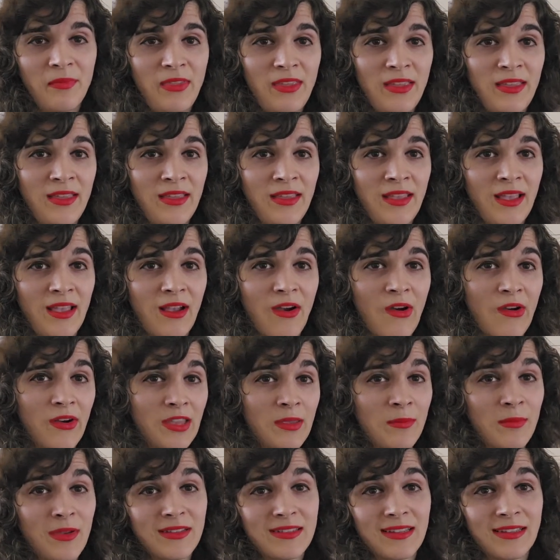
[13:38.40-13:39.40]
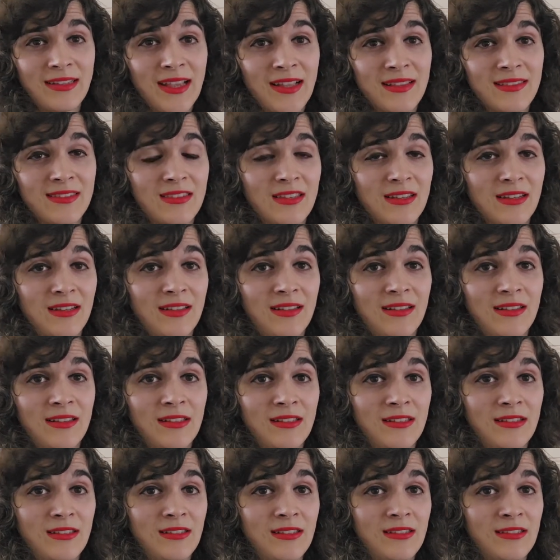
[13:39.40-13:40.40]
The argument against it
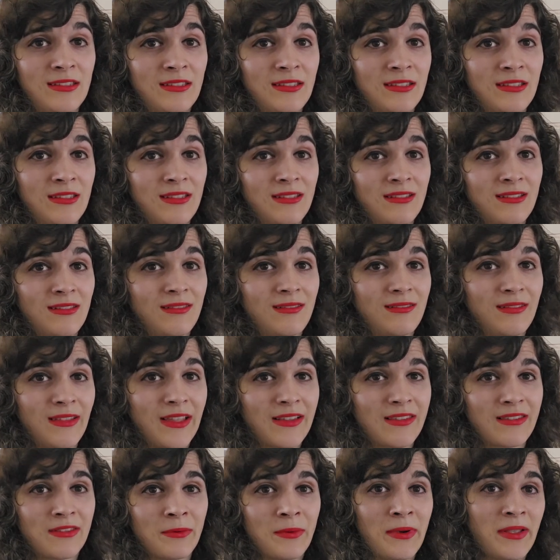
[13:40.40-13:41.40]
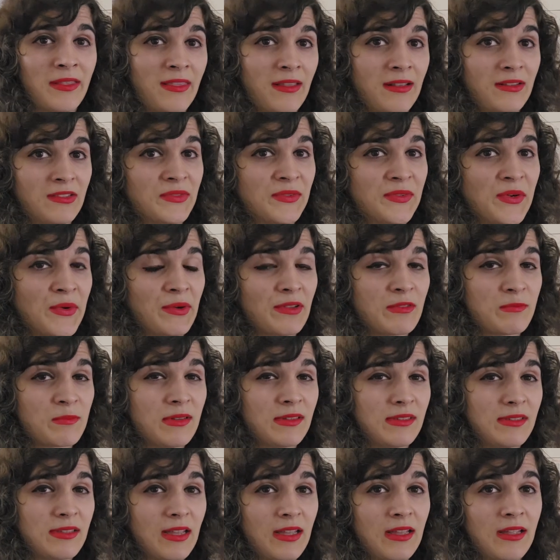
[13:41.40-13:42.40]
is, well, that's the way things have always
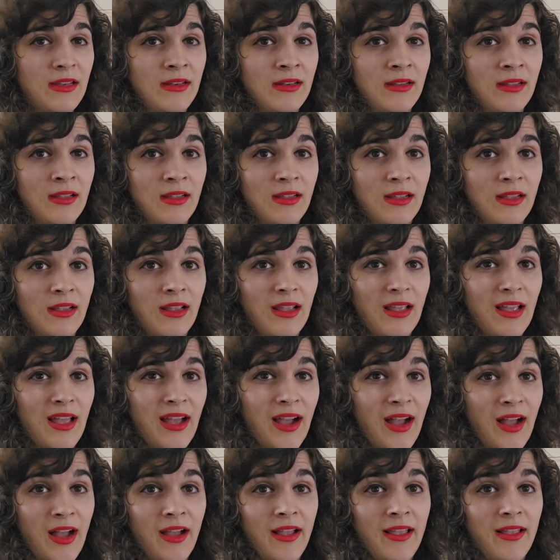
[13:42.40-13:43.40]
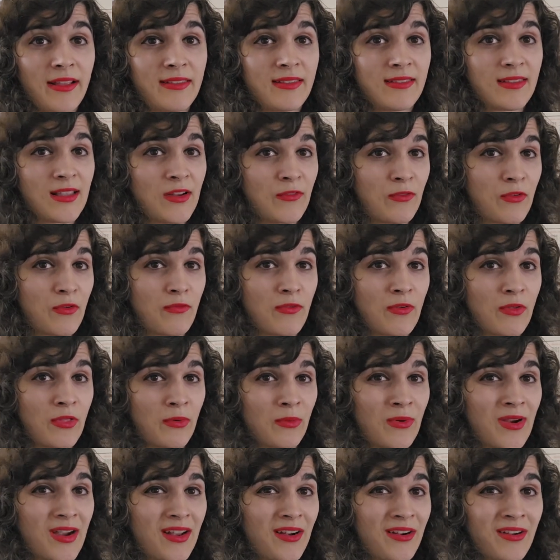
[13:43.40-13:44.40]
been done. It's safer for
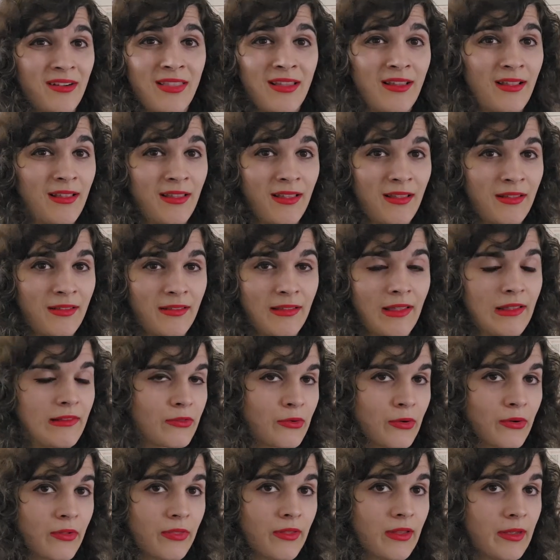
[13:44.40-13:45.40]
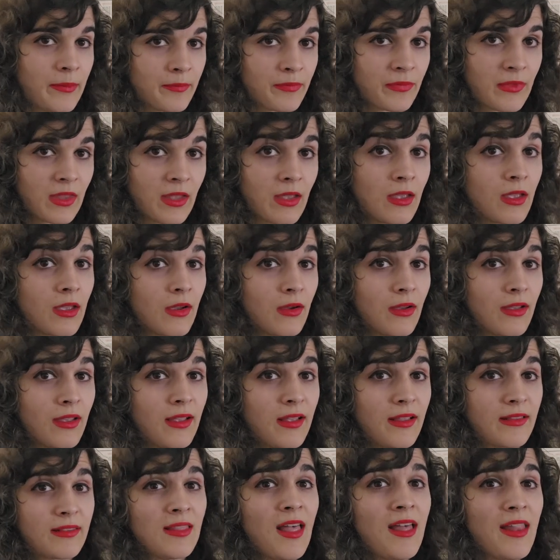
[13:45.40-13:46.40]
the rider, that sort of thing.
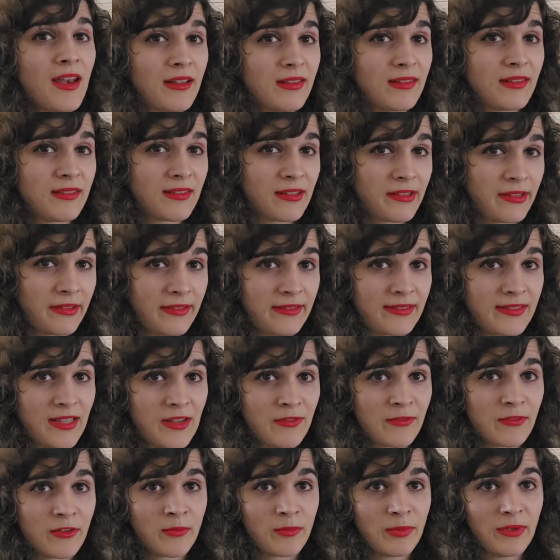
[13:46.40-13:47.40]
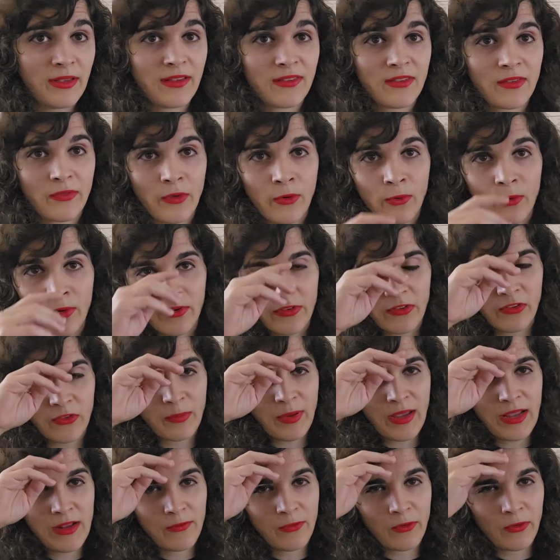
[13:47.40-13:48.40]
It's not necessarily safer, because if the horse
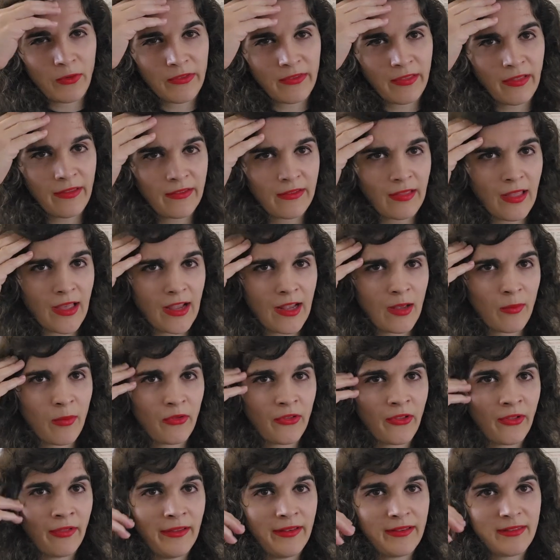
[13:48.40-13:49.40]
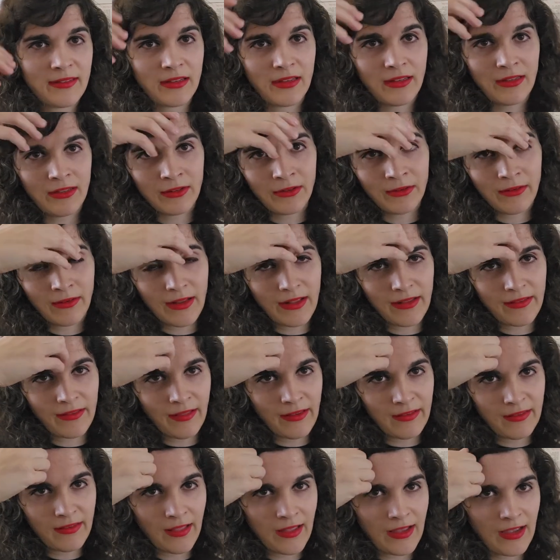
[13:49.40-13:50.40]
is painful, it's less liable to listen to you. It's
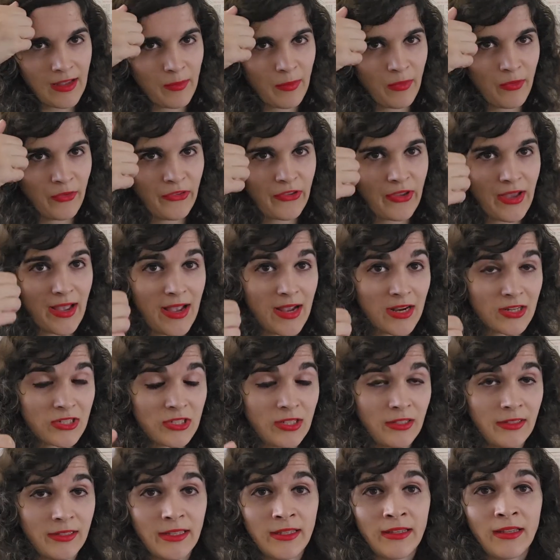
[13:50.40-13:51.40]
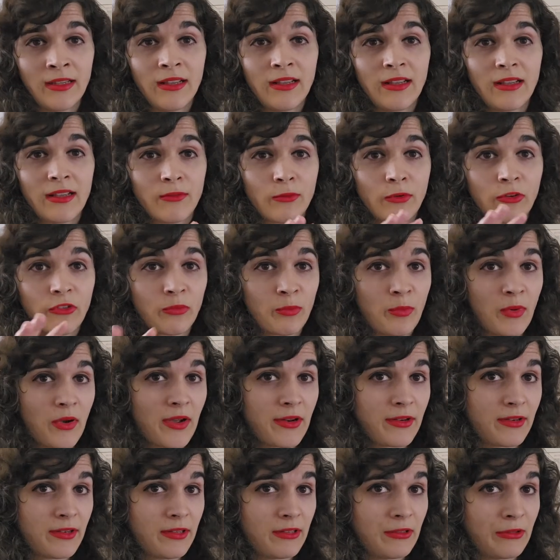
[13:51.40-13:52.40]
less liable to actually
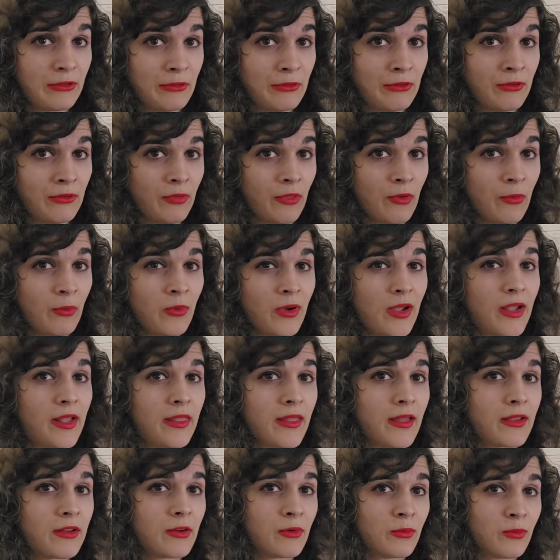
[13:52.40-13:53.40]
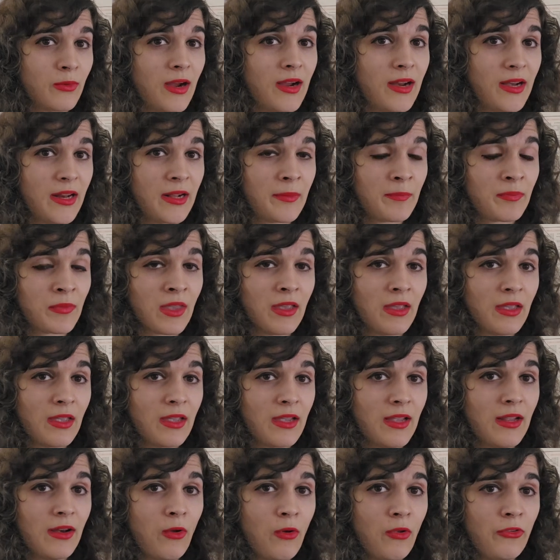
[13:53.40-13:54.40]
respond to the way that you're riding.
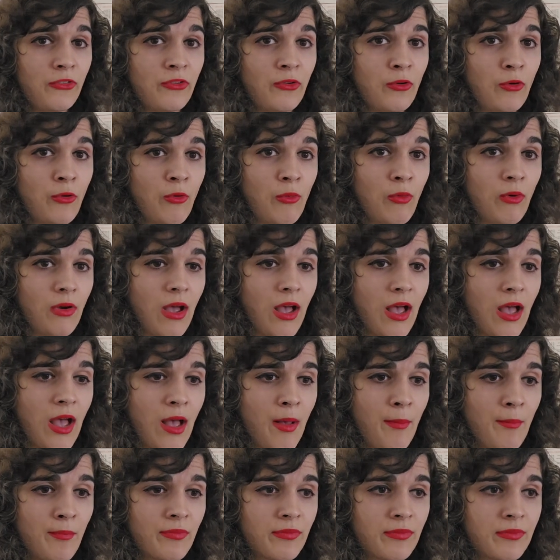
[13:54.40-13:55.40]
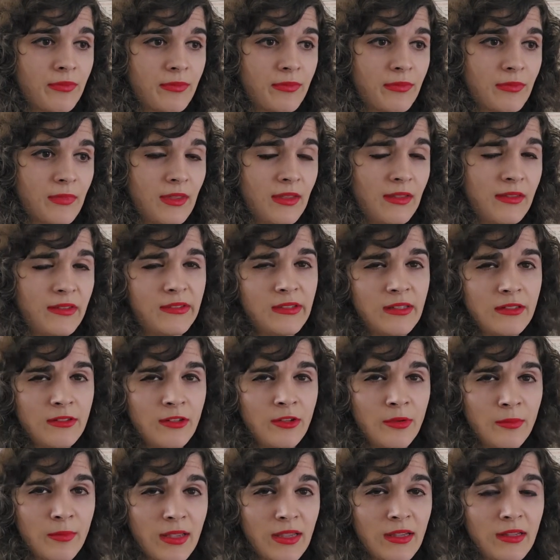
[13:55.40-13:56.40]
It also is
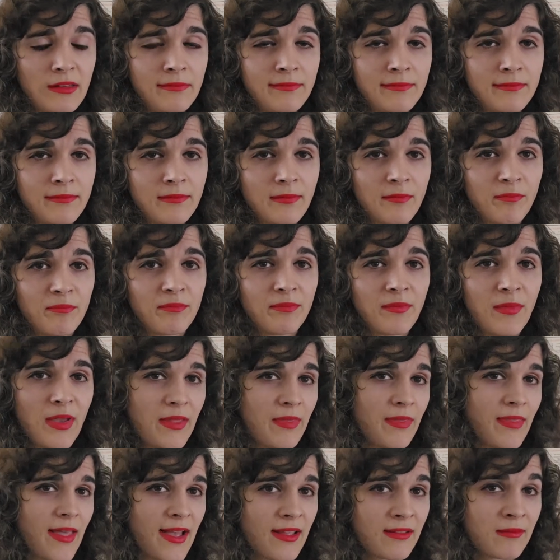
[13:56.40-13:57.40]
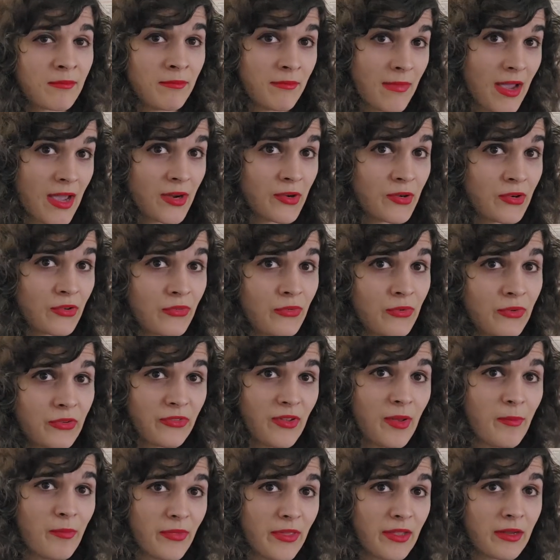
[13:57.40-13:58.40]
inhumane, and that matters for
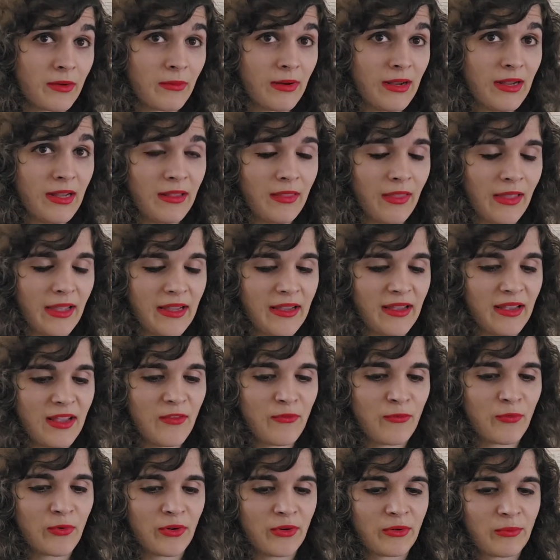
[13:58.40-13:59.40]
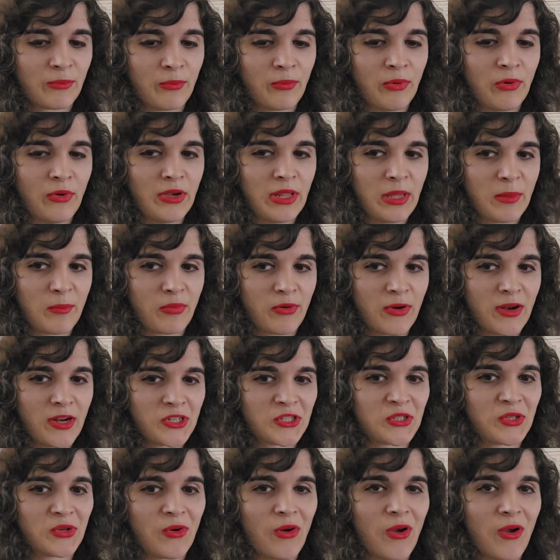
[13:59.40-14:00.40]
something, right? Like, if we're putting
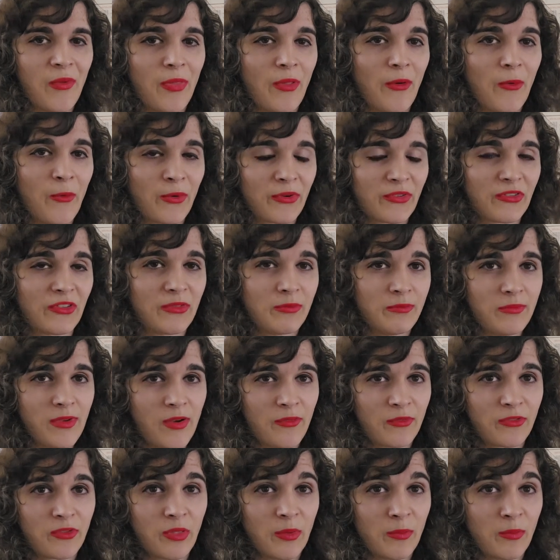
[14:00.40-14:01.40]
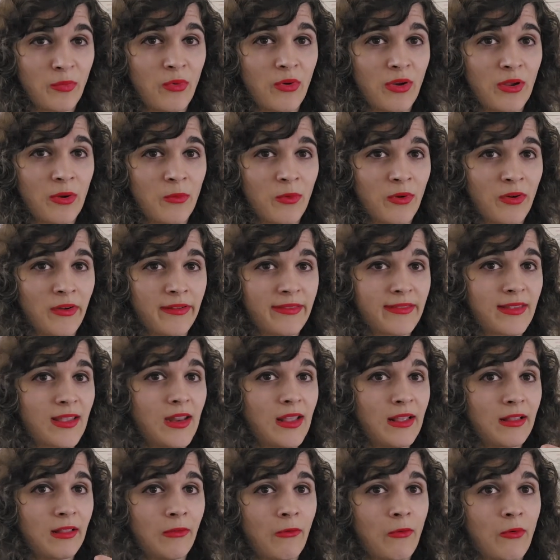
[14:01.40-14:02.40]
pressure on the horse's mouth to the point where it's
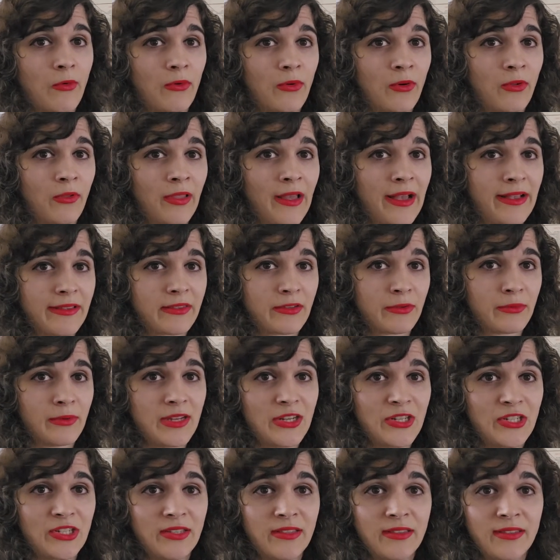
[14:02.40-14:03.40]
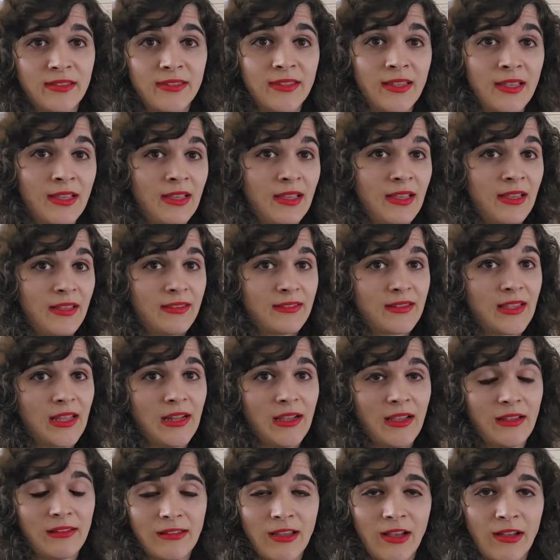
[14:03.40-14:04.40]
getting oral lacerations, it's
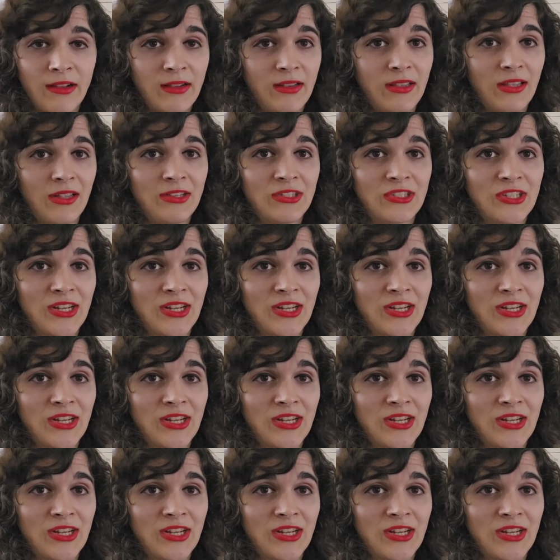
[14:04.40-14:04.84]
getting tongue